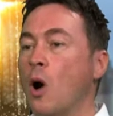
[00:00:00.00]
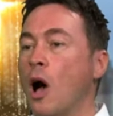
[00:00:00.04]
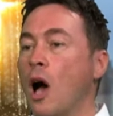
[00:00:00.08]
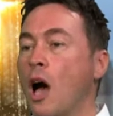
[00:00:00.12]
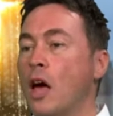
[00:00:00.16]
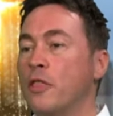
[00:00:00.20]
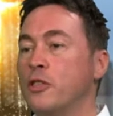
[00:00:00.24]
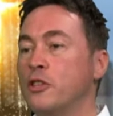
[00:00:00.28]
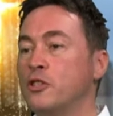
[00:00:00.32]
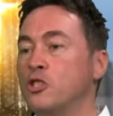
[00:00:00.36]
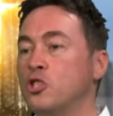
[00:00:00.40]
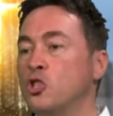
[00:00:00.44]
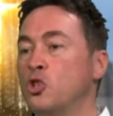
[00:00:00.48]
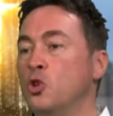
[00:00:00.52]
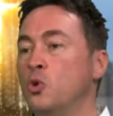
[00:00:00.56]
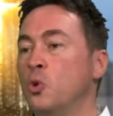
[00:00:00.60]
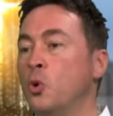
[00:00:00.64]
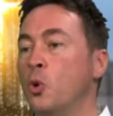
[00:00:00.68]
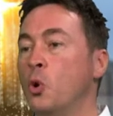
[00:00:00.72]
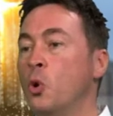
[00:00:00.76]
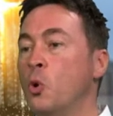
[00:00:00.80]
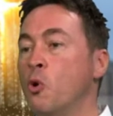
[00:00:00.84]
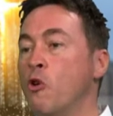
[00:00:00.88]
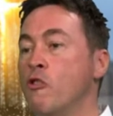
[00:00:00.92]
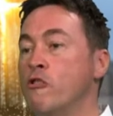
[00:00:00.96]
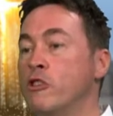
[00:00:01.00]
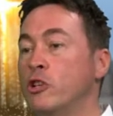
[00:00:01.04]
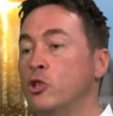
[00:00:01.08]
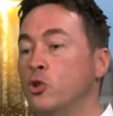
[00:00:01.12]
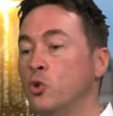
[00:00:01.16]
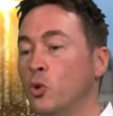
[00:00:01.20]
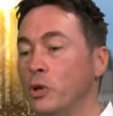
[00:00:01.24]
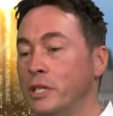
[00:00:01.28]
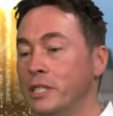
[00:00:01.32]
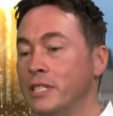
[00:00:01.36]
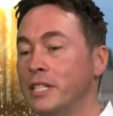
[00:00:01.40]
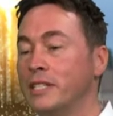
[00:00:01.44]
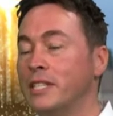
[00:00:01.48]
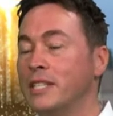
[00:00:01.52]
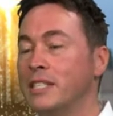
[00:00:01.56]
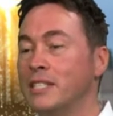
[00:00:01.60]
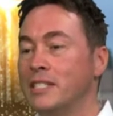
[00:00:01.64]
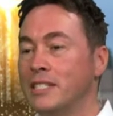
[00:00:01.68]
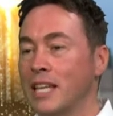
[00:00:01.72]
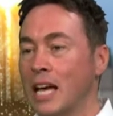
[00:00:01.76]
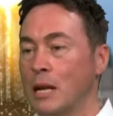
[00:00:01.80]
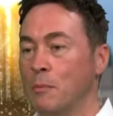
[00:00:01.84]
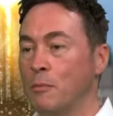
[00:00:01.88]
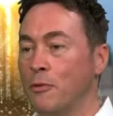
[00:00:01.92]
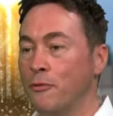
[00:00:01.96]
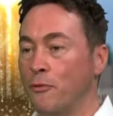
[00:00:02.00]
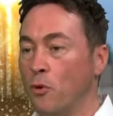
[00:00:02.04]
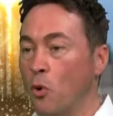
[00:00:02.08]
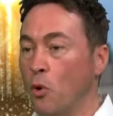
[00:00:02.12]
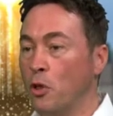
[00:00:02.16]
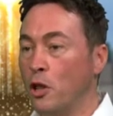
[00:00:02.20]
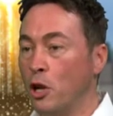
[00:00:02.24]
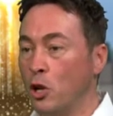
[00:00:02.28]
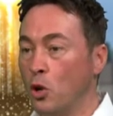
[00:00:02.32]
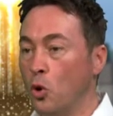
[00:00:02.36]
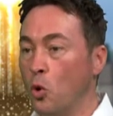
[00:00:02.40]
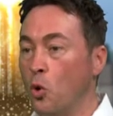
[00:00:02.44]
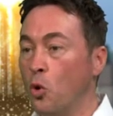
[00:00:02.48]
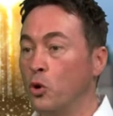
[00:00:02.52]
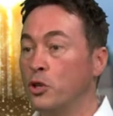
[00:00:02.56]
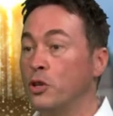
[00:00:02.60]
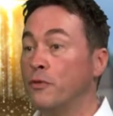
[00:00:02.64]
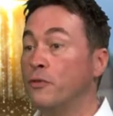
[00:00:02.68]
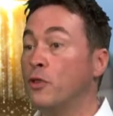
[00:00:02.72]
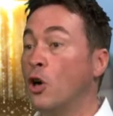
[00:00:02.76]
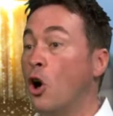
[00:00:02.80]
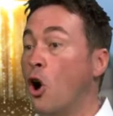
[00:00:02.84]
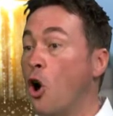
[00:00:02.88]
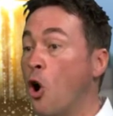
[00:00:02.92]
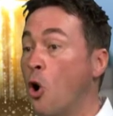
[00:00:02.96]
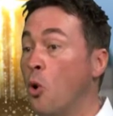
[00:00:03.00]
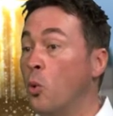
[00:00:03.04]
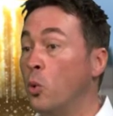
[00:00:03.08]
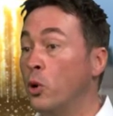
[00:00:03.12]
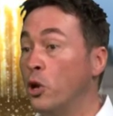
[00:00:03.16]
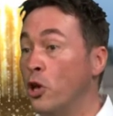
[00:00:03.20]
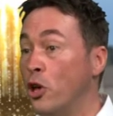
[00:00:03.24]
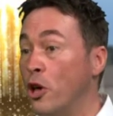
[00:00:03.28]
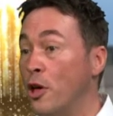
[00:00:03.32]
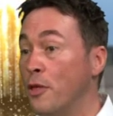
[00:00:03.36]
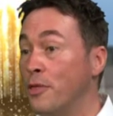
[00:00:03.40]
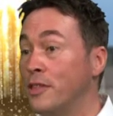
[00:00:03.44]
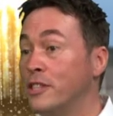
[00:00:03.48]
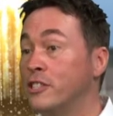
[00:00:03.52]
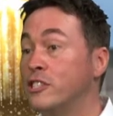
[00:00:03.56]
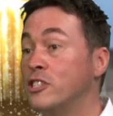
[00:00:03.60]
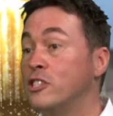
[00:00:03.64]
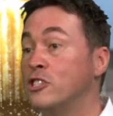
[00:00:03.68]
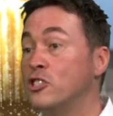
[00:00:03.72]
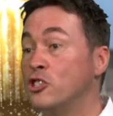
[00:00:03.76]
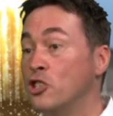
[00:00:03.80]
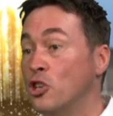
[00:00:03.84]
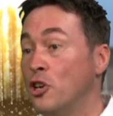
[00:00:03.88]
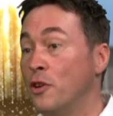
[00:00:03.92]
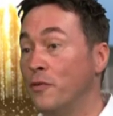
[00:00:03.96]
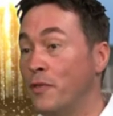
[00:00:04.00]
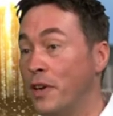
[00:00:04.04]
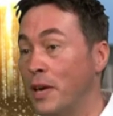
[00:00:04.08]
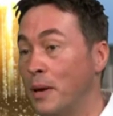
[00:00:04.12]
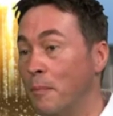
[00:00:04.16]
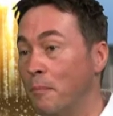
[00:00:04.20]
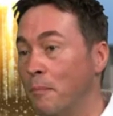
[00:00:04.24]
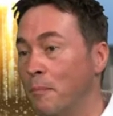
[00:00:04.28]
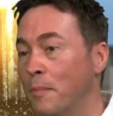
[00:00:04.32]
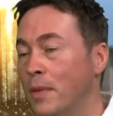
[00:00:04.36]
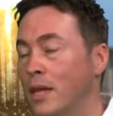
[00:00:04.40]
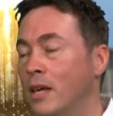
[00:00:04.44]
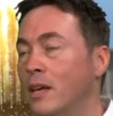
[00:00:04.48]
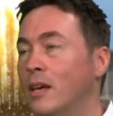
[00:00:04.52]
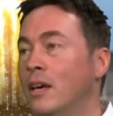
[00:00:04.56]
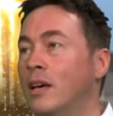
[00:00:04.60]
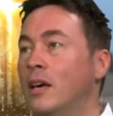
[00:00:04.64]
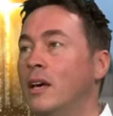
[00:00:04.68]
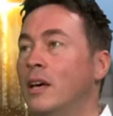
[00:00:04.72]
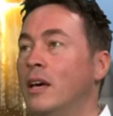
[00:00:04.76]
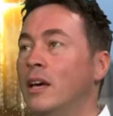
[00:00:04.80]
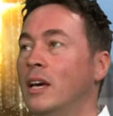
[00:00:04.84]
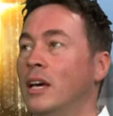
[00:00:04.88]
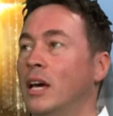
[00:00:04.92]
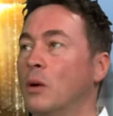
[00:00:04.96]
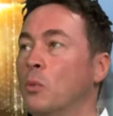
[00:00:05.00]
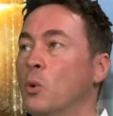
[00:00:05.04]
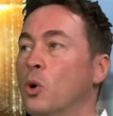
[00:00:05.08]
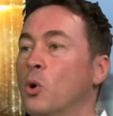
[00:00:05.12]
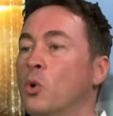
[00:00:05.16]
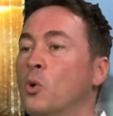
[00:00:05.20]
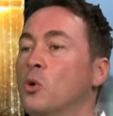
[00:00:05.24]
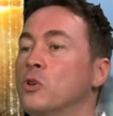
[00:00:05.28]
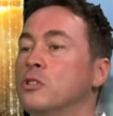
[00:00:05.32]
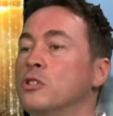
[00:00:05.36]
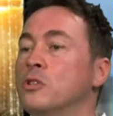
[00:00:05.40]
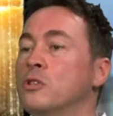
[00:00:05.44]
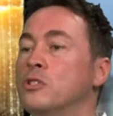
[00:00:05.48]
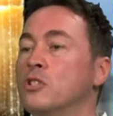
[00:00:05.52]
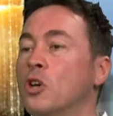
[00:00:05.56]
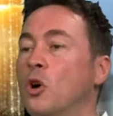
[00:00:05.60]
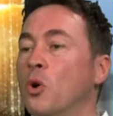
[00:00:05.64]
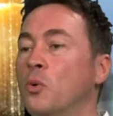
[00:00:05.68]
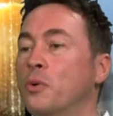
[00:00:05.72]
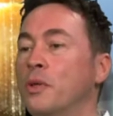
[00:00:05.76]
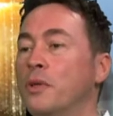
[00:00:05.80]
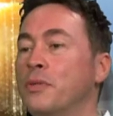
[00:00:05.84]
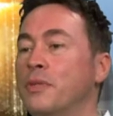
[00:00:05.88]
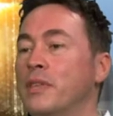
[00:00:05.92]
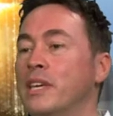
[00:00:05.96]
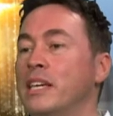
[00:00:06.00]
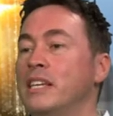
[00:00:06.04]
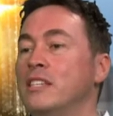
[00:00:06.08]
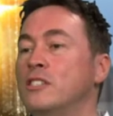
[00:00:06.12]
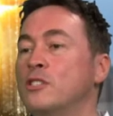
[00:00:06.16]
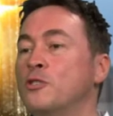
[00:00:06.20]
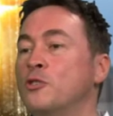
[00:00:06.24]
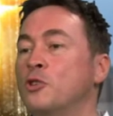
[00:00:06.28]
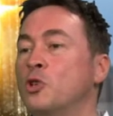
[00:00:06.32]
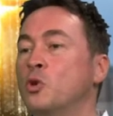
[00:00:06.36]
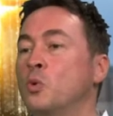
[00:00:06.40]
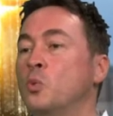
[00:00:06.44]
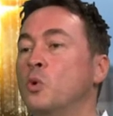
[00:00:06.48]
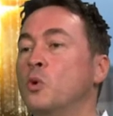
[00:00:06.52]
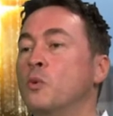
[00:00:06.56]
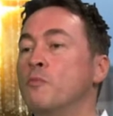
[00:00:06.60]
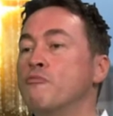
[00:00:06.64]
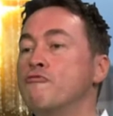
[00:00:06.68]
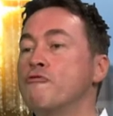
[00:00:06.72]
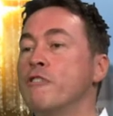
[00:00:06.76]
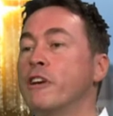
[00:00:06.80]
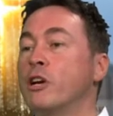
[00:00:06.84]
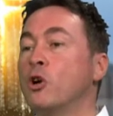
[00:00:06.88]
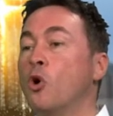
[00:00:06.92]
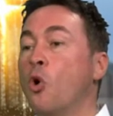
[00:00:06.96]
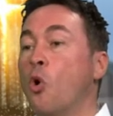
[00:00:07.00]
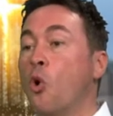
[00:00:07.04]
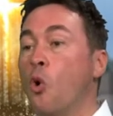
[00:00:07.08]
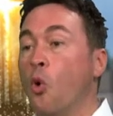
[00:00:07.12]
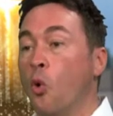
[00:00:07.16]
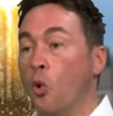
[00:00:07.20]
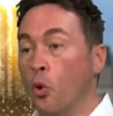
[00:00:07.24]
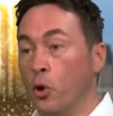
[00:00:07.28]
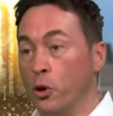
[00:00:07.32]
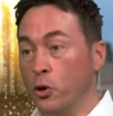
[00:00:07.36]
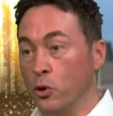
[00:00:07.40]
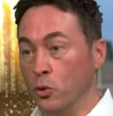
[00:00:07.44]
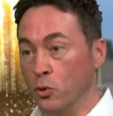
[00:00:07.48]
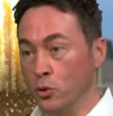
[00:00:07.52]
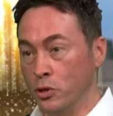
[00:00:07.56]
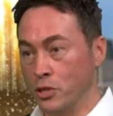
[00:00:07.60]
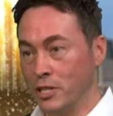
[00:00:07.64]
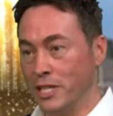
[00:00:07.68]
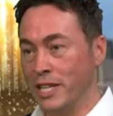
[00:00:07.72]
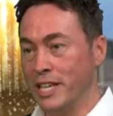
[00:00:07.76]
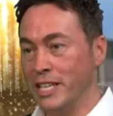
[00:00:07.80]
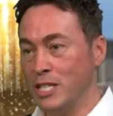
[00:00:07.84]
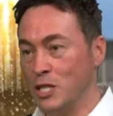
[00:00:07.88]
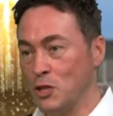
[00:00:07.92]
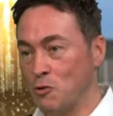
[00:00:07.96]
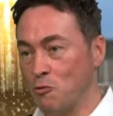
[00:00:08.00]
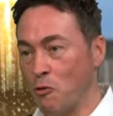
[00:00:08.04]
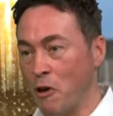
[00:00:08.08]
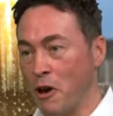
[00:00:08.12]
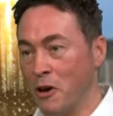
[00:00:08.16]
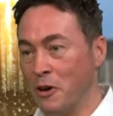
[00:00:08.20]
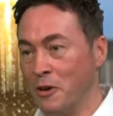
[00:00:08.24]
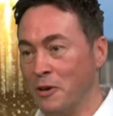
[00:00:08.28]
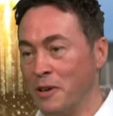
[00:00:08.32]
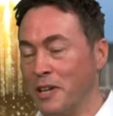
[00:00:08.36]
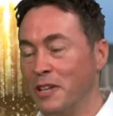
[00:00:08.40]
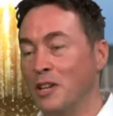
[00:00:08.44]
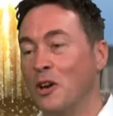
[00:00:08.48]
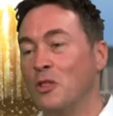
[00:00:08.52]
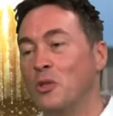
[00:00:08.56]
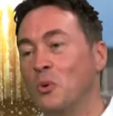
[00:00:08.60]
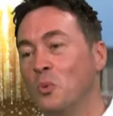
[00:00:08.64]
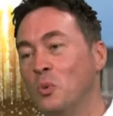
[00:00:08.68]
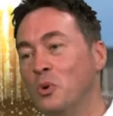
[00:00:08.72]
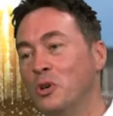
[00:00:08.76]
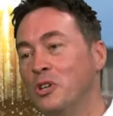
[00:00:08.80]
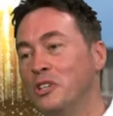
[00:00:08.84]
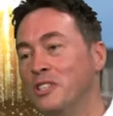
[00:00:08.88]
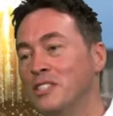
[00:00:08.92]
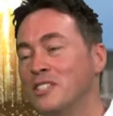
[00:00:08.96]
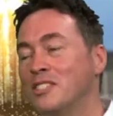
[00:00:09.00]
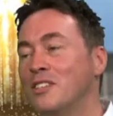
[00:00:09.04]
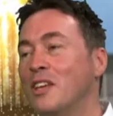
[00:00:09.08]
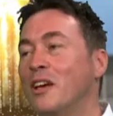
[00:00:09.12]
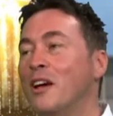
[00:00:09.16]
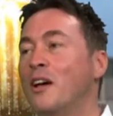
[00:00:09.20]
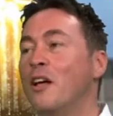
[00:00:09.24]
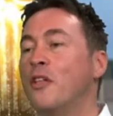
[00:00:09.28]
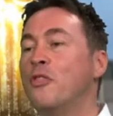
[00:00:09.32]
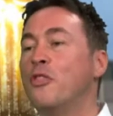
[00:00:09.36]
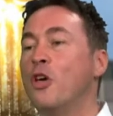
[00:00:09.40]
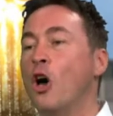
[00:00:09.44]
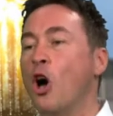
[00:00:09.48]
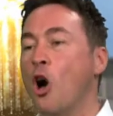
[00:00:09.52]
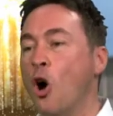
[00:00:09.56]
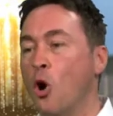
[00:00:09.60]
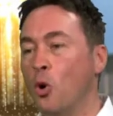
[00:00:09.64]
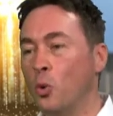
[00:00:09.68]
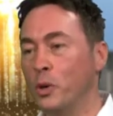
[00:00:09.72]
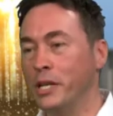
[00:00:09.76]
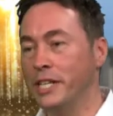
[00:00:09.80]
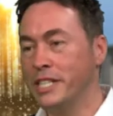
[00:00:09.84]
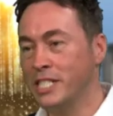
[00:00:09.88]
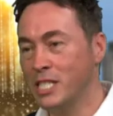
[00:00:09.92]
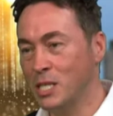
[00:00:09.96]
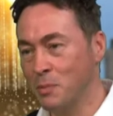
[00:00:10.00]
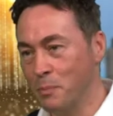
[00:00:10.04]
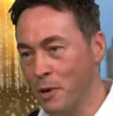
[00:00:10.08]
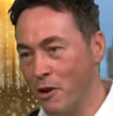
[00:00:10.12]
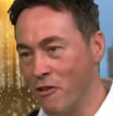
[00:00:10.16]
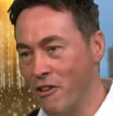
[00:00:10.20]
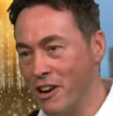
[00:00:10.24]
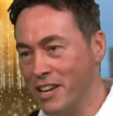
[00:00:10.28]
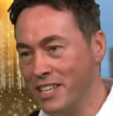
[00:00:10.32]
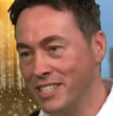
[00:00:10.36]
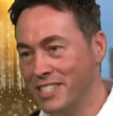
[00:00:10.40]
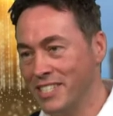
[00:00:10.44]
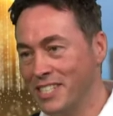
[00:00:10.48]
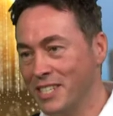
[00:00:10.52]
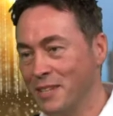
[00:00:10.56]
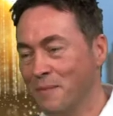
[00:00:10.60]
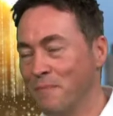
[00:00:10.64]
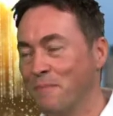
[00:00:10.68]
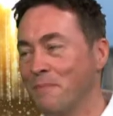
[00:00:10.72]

are the two who are anointed to stand before the Lord of the whole earth and to serve him. And we're also told that these two will bring oil to Israel. In other words, the Holy Spirit.